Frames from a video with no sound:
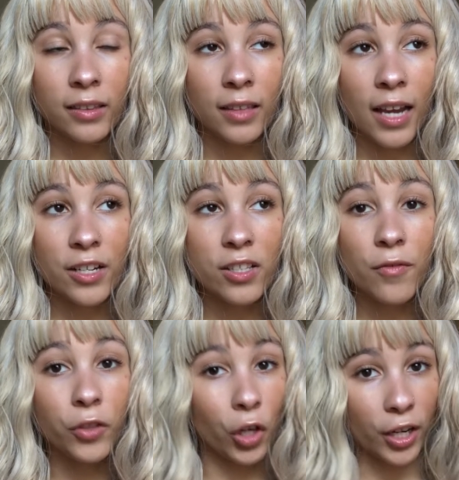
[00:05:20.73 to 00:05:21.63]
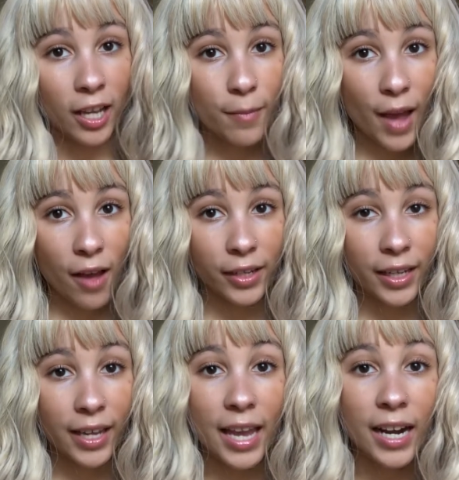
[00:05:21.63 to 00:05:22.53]
I just love learning about
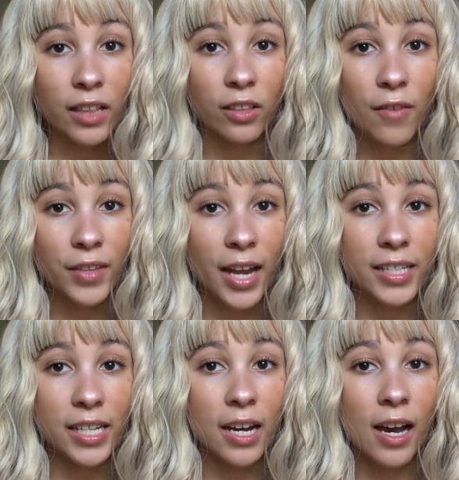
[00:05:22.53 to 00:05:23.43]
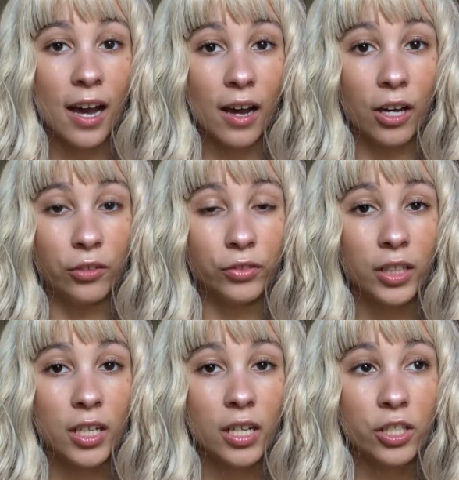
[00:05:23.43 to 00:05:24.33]
it, and I love the idea of
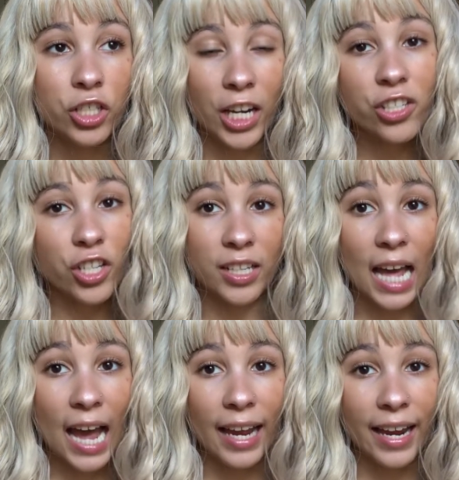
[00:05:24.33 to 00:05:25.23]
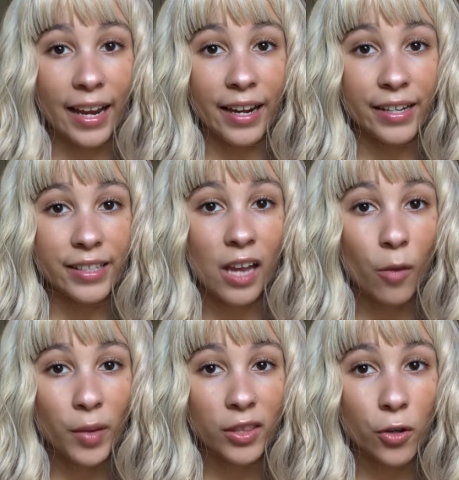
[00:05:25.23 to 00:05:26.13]
changing that and
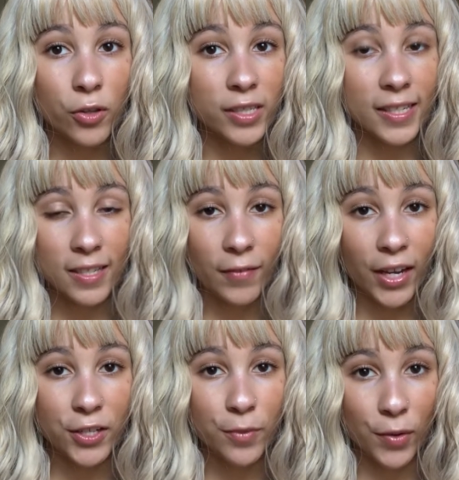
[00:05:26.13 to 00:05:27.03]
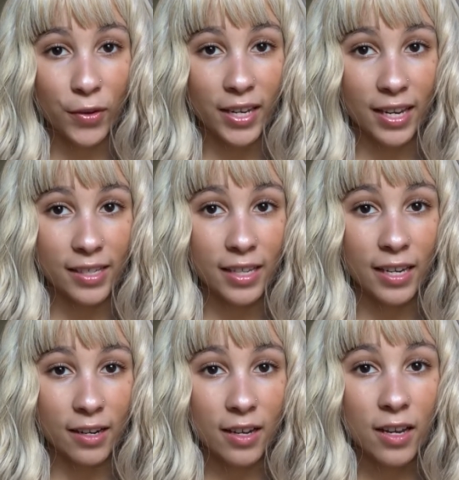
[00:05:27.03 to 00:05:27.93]
helping those disadvantaged communities
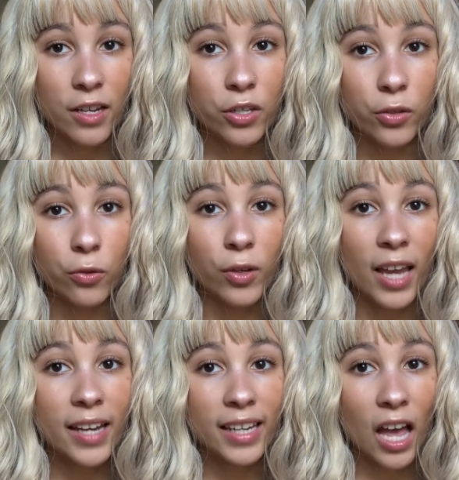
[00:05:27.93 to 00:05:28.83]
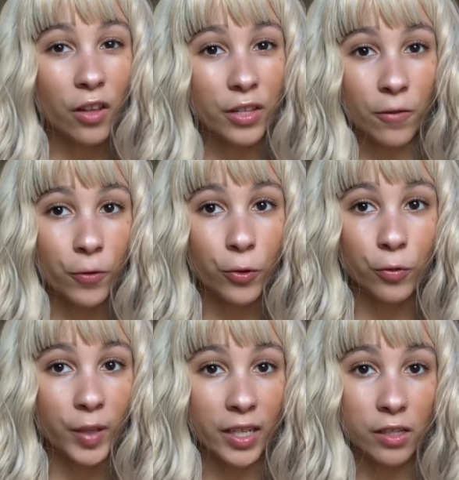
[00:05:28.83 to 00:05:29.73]
into getting healthy food,
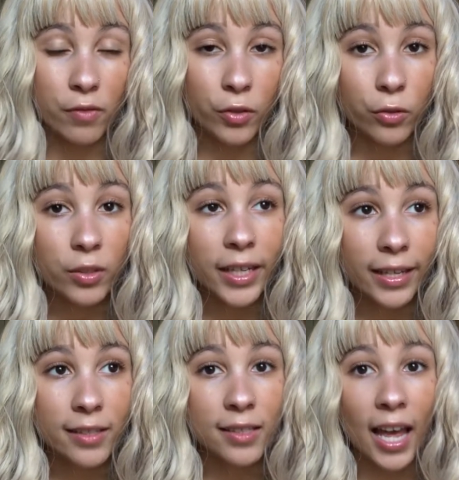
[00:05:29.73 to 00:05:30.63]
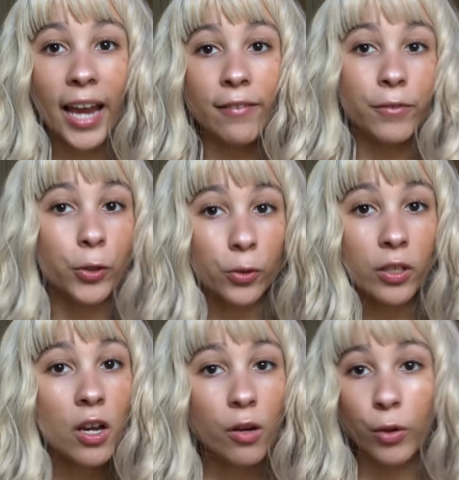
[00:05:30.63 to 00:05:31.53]
because food is life. Food,
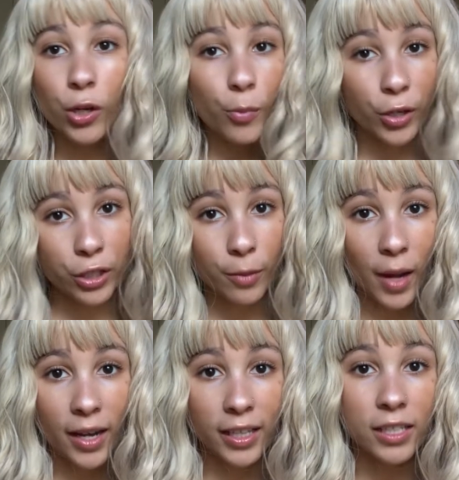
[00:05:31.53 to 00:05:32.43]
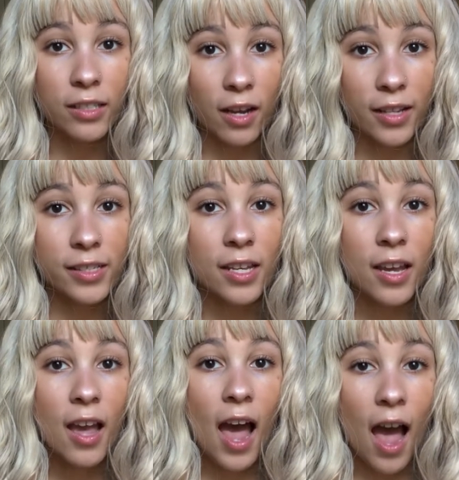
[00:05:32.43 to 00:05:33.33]
what you put in your body, does
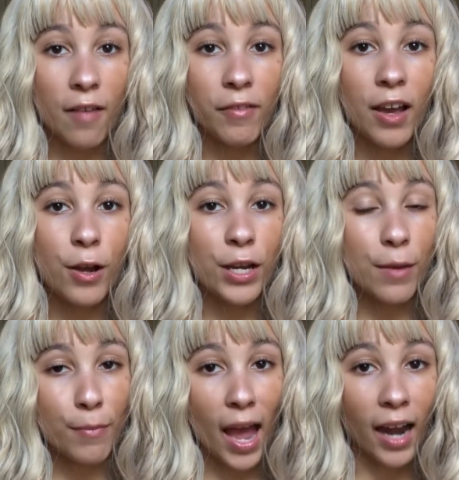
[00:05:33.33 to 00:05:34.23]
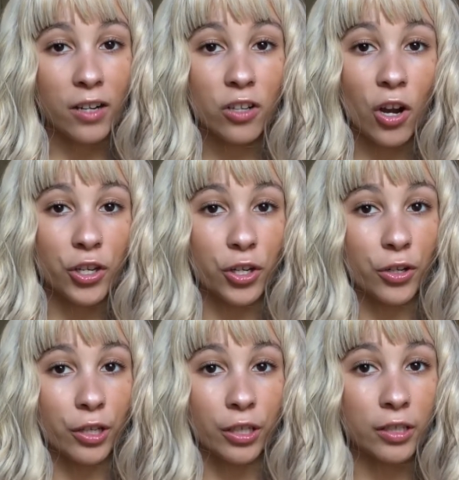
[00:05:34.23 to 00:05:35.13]
have an impact on
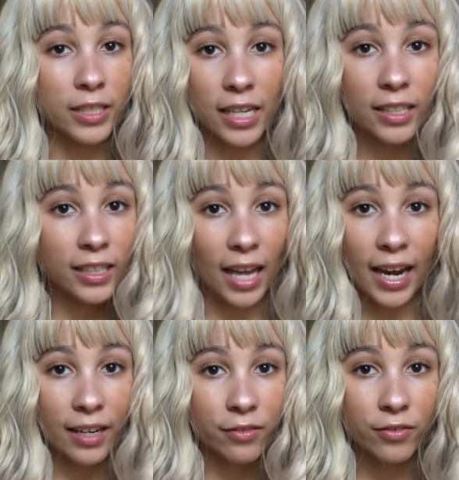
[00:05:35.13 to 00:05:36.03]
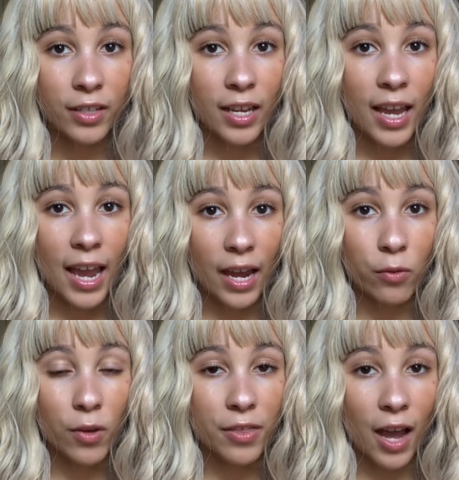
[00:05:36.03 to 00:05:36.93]
your daily life, and
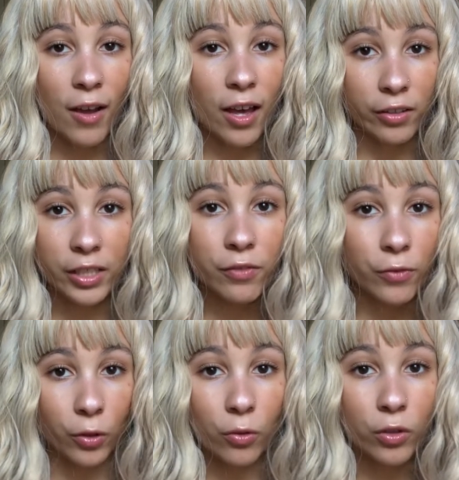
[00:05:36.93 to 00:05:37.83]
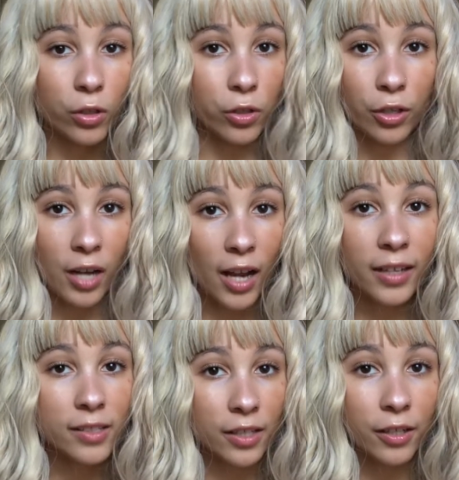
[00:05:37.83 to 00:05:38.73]
without healthy food, you're not
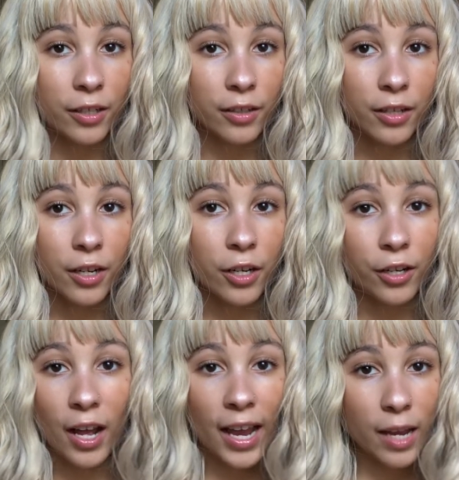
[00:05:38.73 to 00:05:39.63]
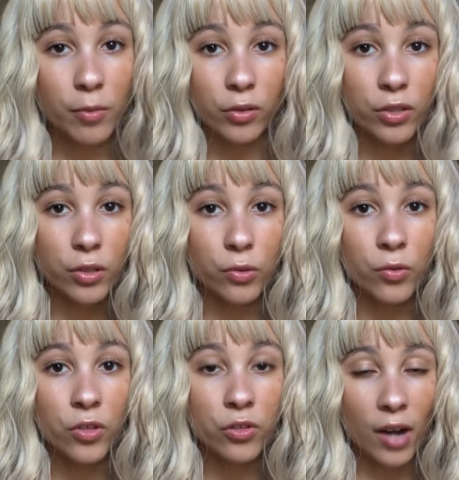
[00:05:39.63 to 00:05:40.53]
able to
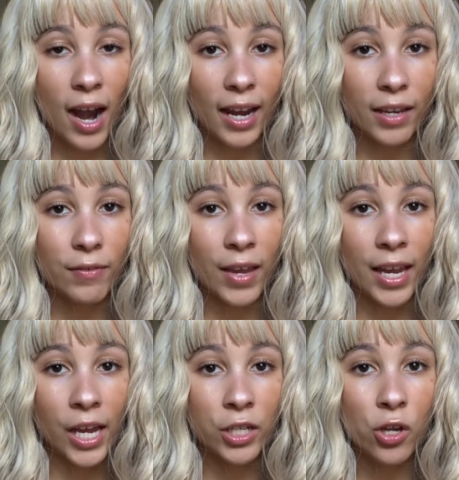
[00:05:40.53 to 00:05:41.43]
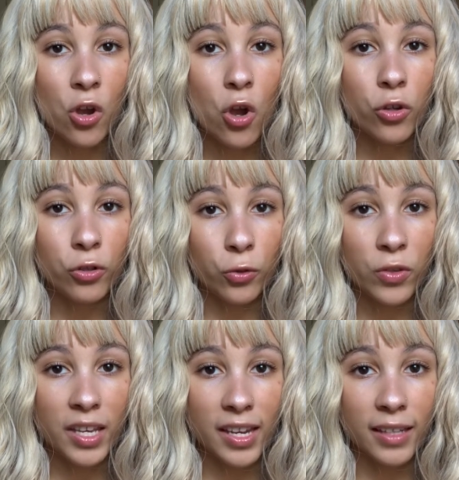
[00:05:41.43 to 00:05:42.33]
thrive and do
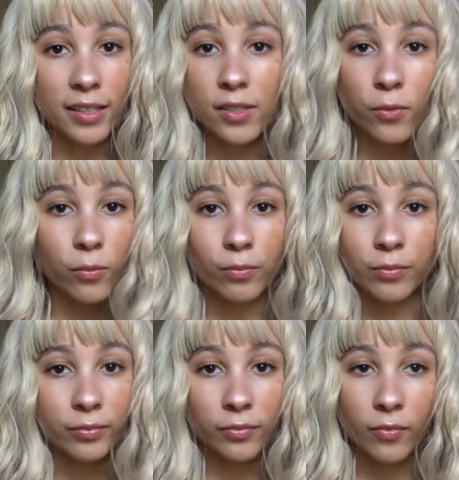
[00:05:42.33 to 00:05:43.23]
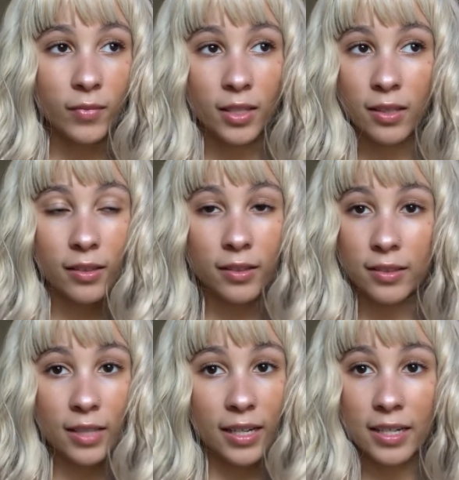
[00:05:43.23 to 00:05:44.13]
things
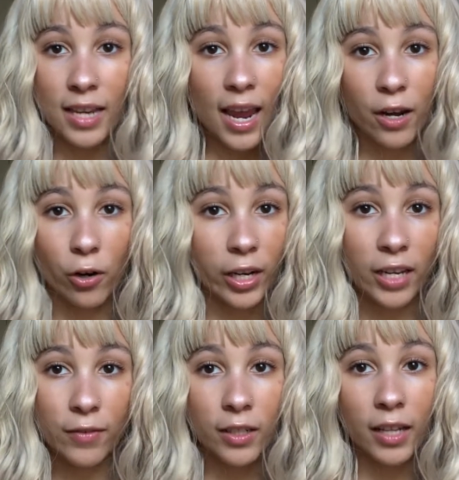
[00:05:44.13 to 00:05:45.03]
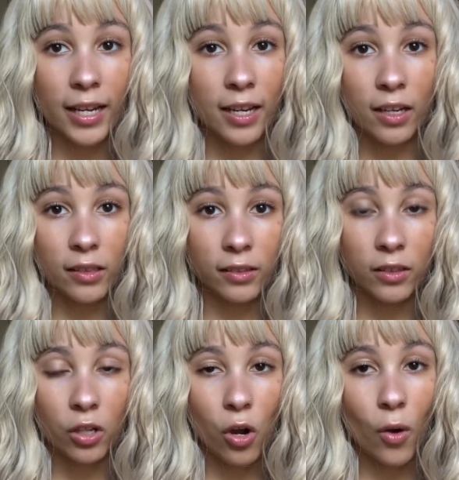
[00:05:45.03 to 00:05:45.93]
day to day, or even like
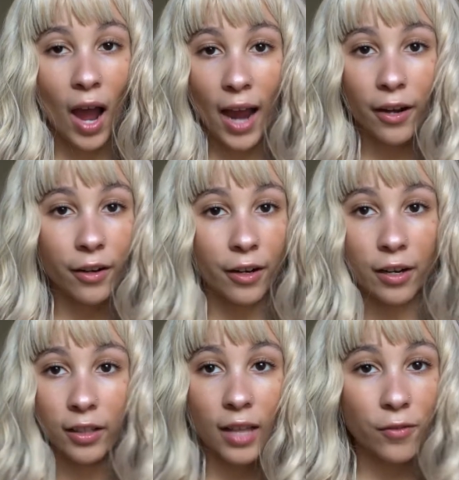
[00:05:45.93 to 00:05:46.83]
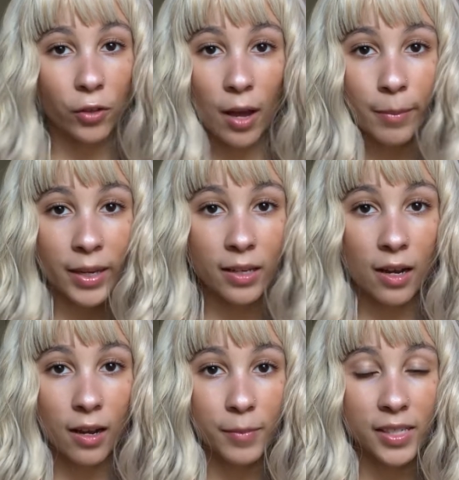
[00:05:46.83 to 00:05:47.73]
go higher and level up in
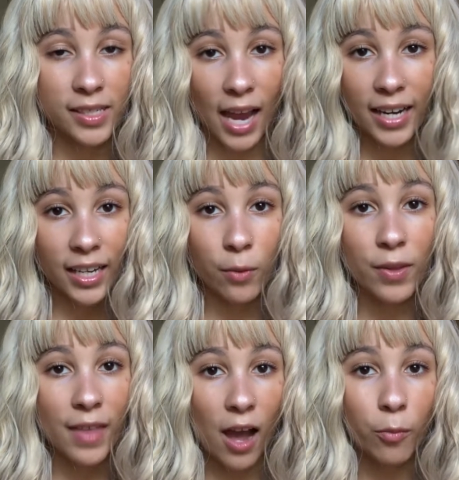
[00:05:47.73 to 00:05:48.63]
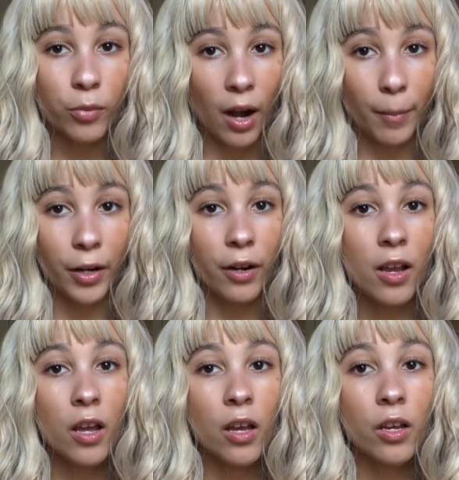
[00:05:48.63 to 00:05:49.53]
society without proper
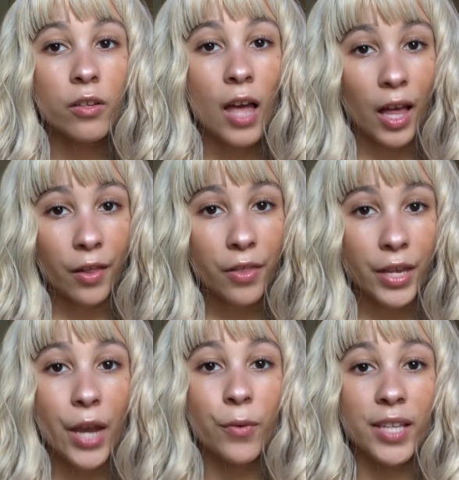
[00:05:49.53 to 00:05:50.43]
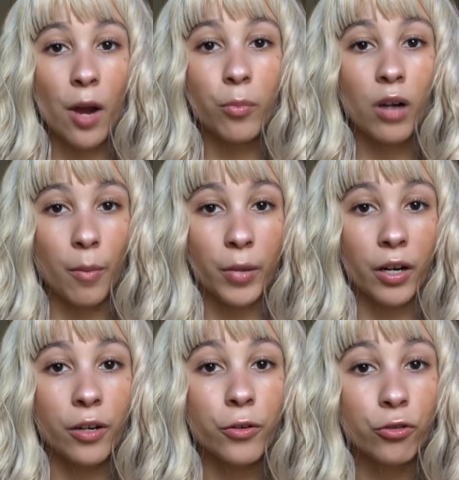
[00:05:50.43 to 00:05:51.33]
health and without
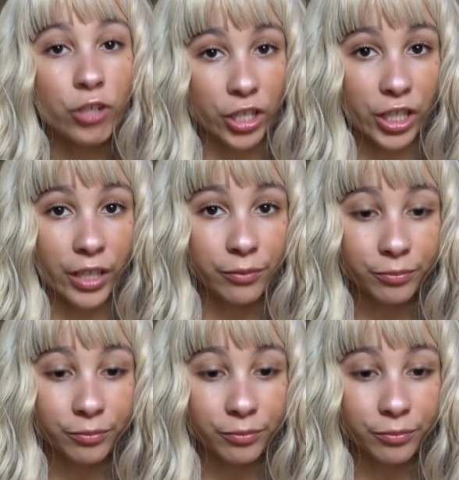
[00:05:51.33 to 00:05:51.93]
proper nutrition.